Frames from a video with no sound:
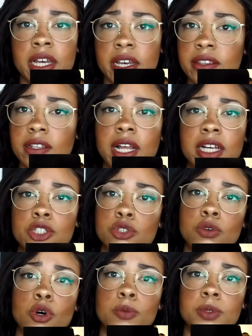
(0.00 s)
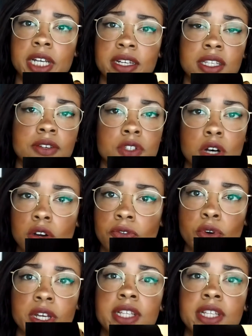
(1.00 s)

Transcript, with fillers: intellectual objectives are for